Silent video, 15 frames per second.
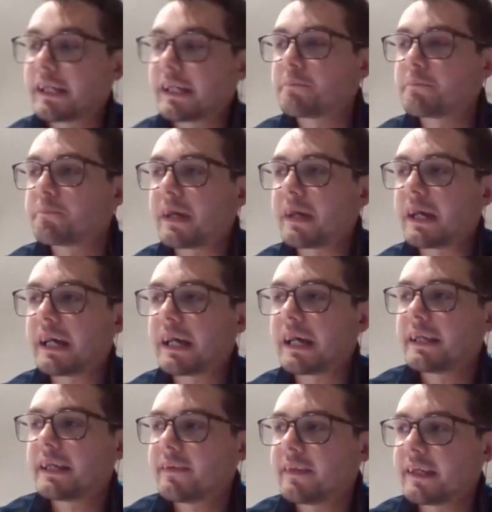I
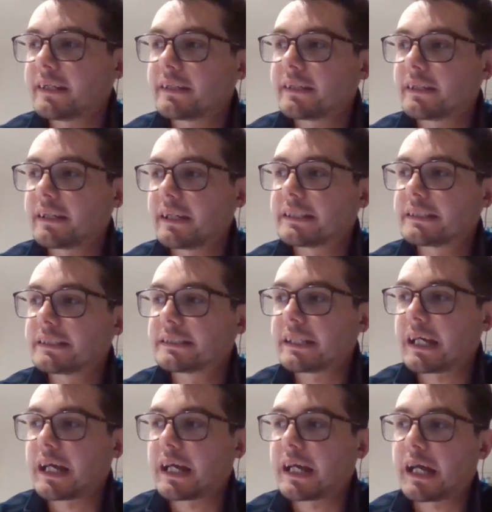think it's a
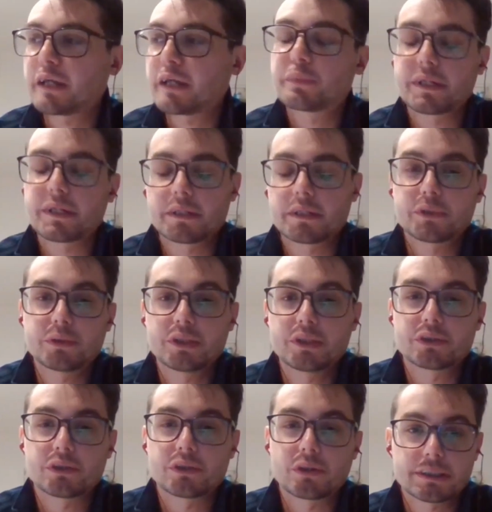hybrid between
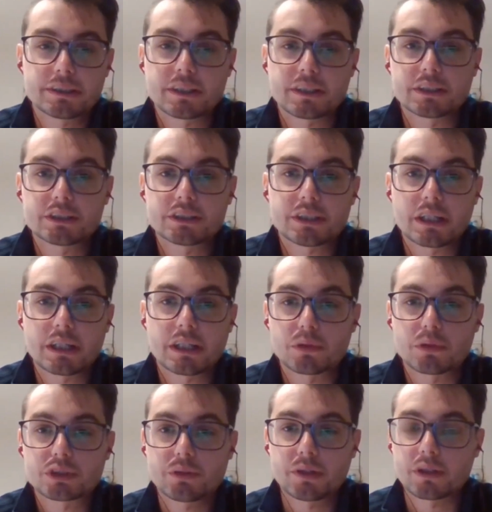your own research and
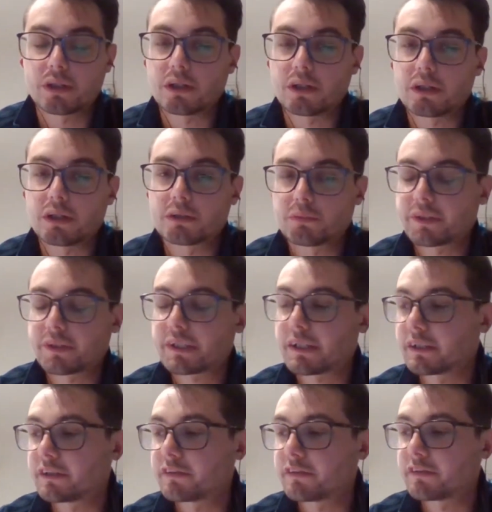what's going on with current
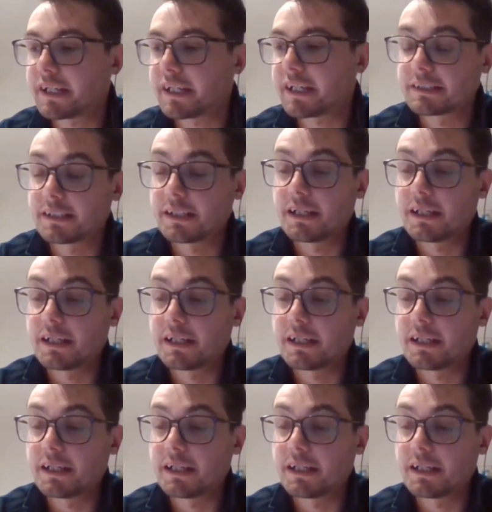events.